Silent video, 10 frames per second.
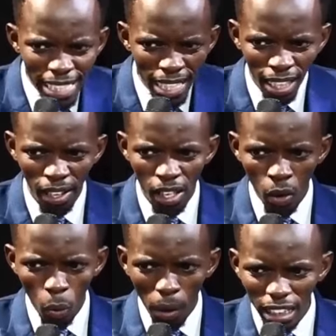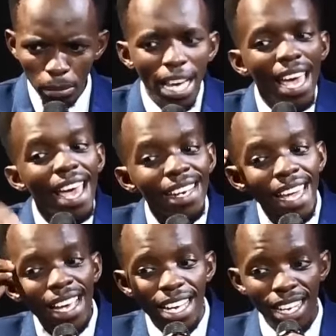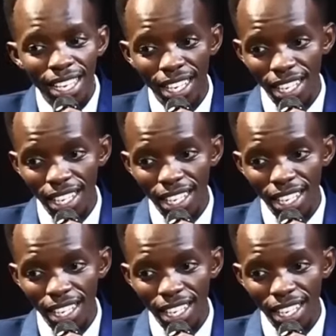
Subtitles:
a deal. Ungesema headache.